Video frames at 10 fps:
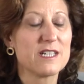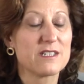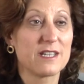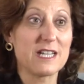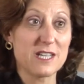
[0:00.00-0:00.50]

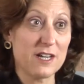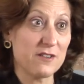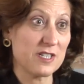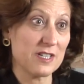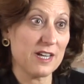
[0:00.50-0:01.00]
So that's how you
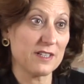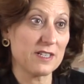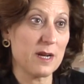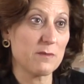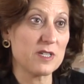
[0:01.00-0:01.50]
decide on the
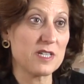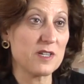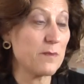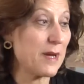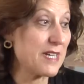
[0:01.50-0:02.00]
numbers, and
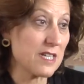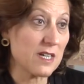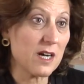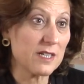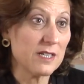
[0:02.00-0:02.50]
you base it
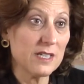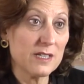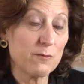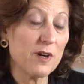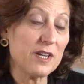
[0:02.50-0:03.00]
on
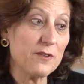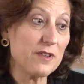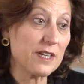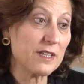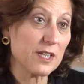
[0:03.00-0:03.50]
what you
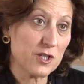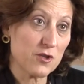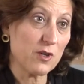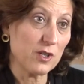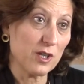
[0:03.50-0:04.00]
think the
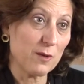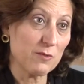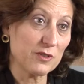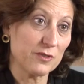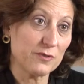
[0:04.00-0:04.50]
control arm
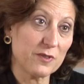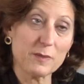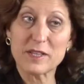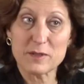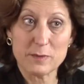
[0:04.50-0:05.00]
will do from
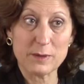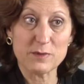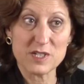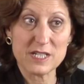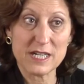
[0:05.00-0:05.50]
other
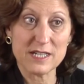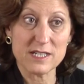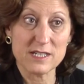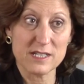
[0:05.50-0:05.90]
published studies.